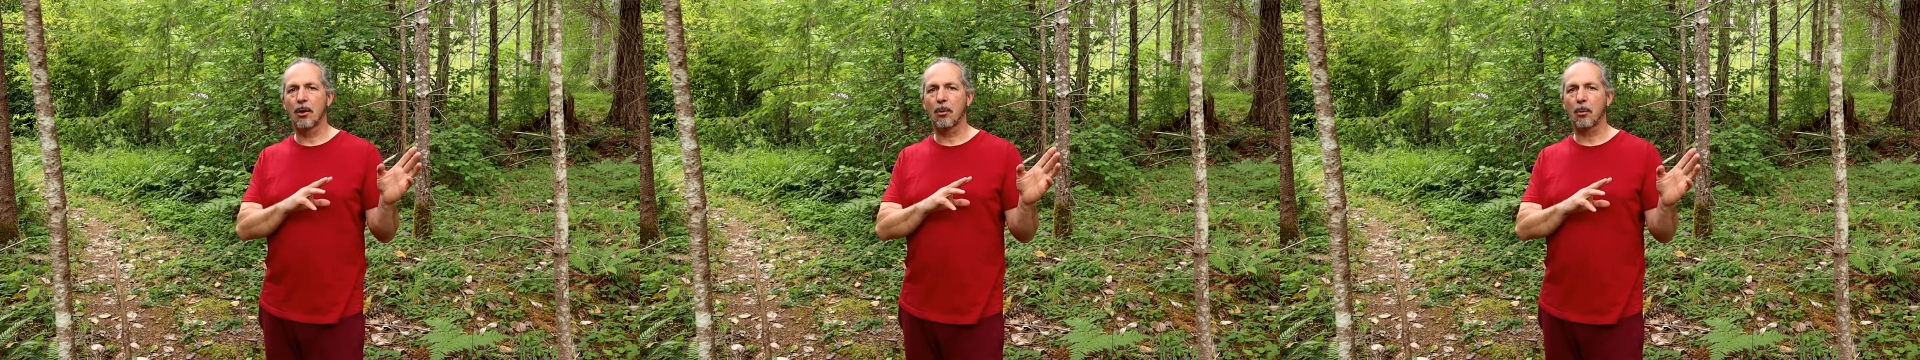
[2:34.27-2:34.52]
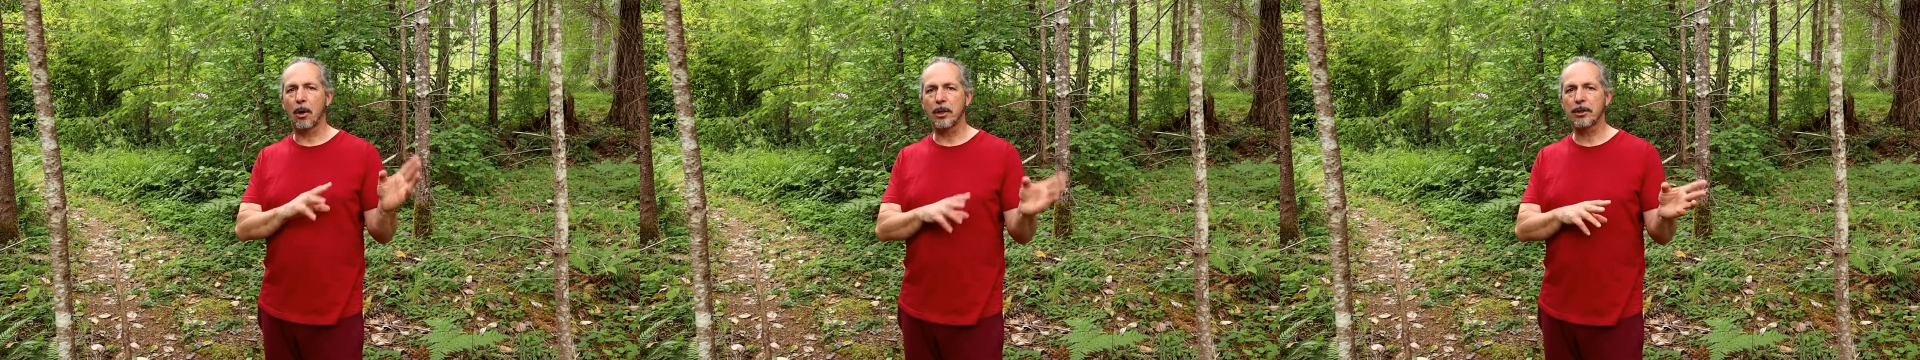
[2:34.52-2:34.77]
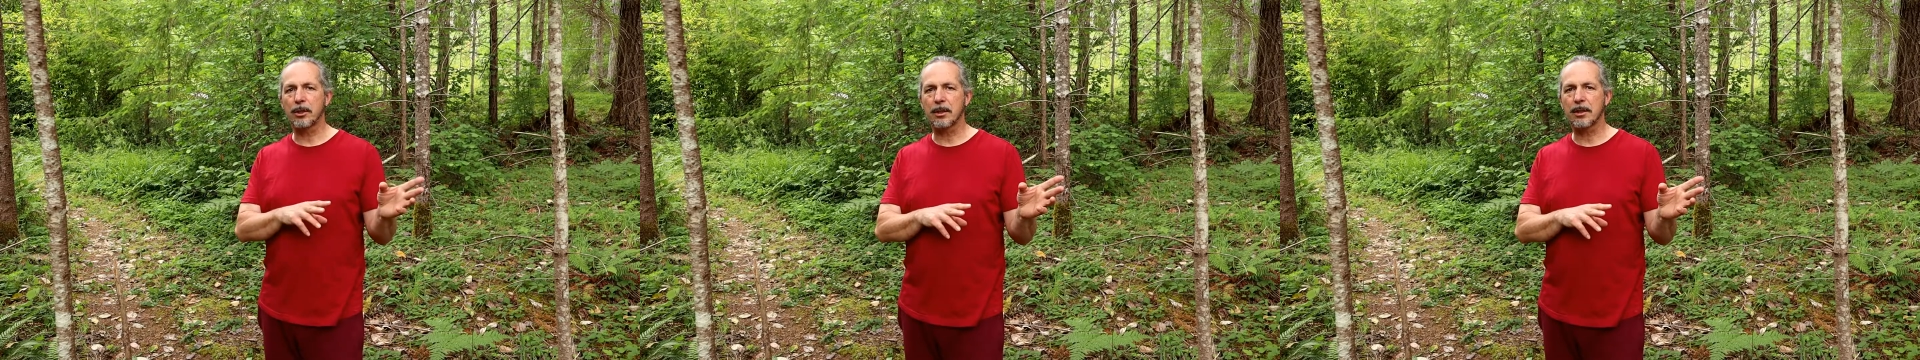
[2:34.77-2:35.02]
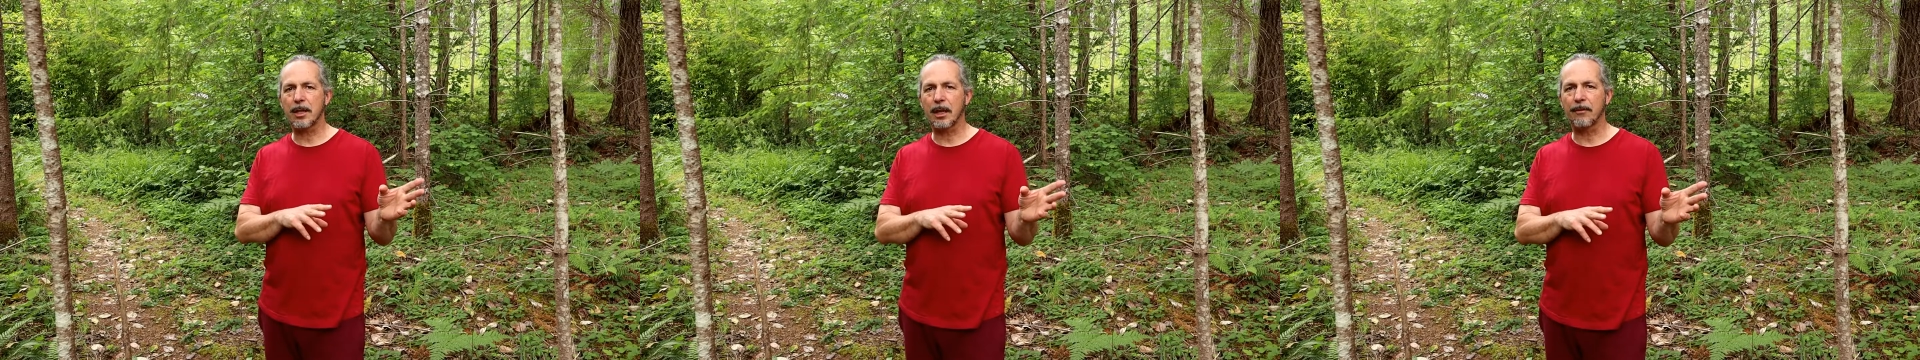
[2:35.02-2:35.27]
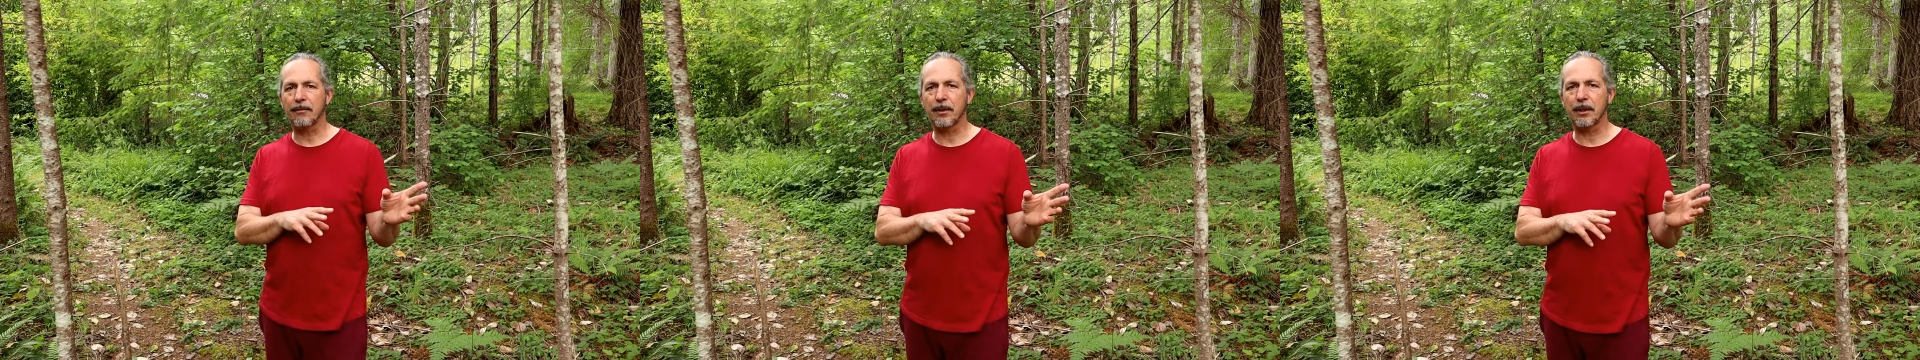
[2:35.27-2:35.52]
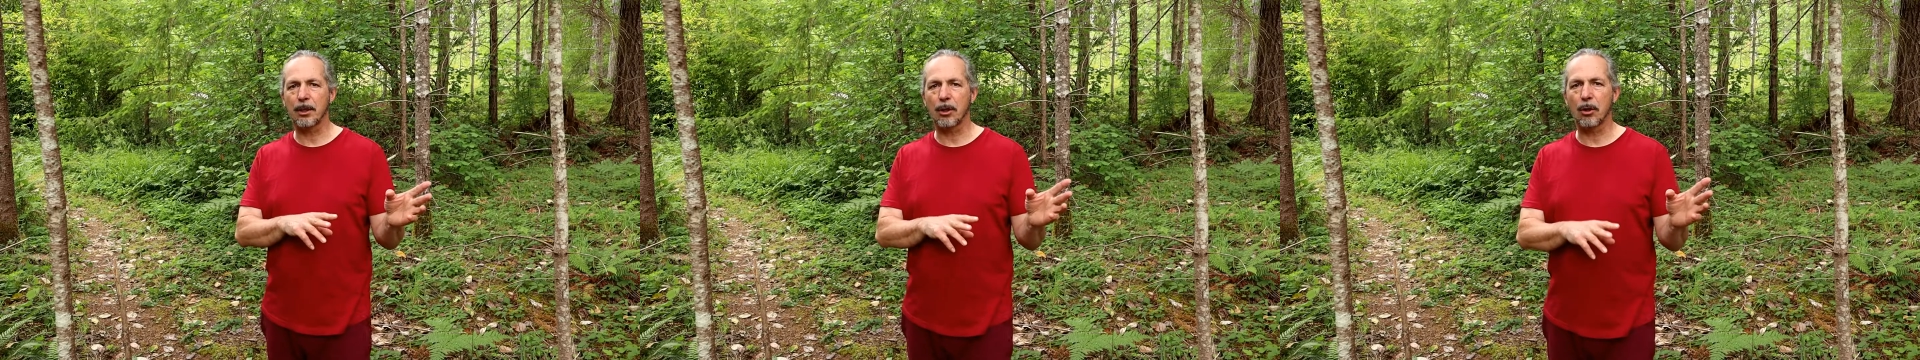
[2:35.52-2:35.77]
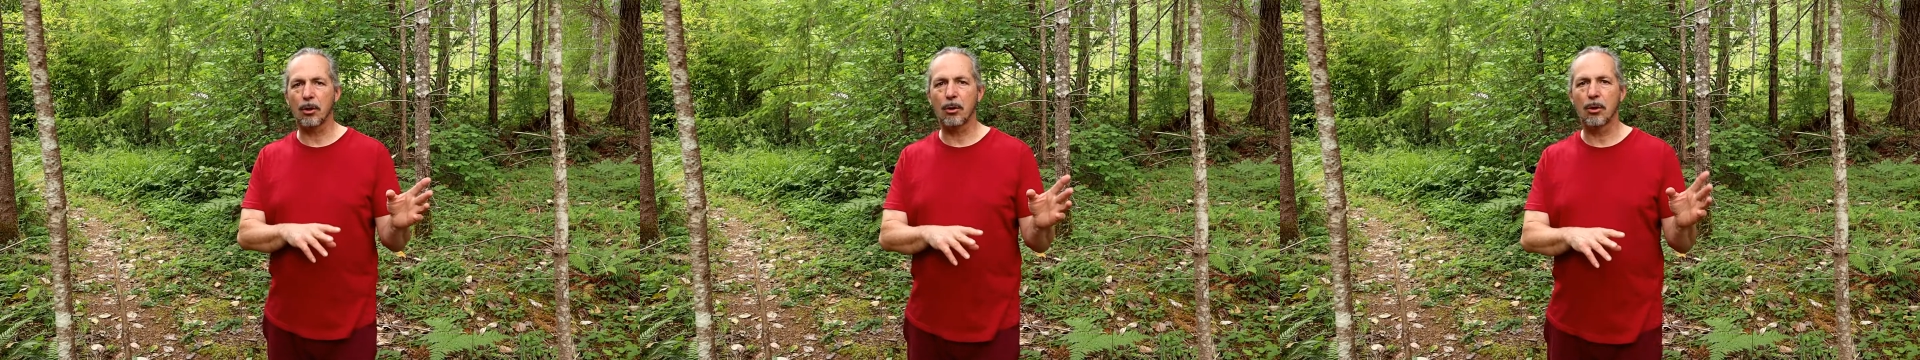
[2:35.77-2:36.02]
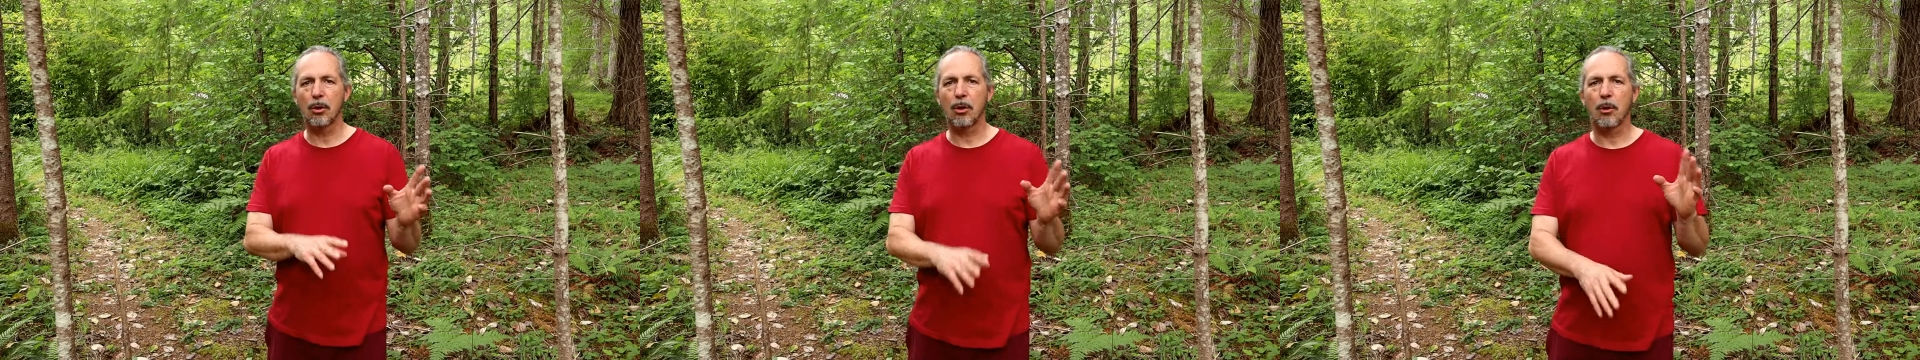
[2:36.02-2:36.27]
watching the second video
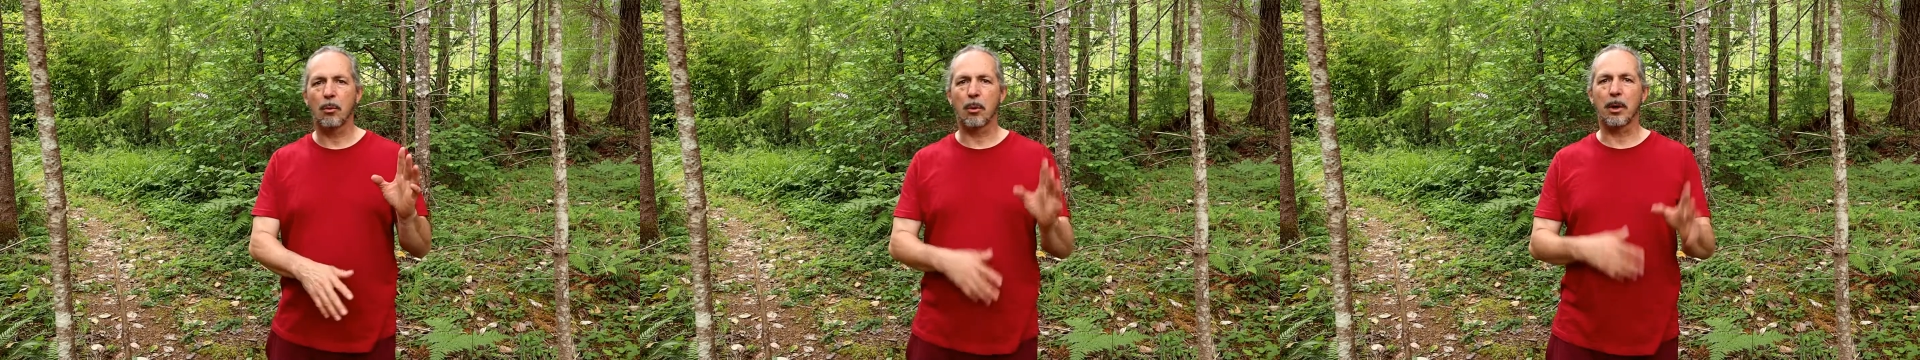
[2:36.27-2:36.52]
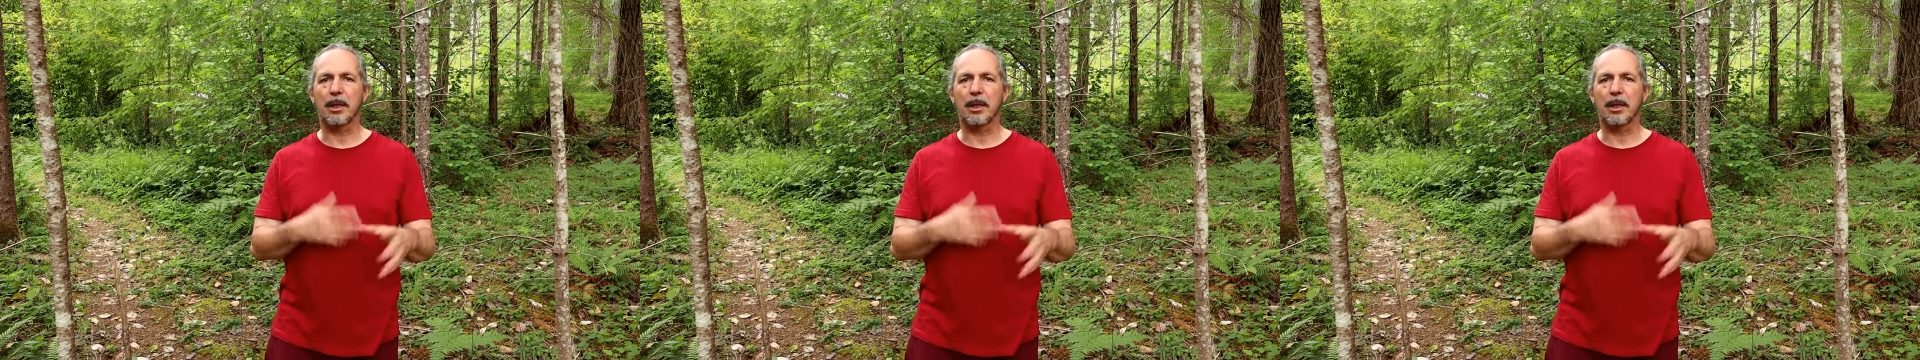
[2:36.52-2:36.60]
where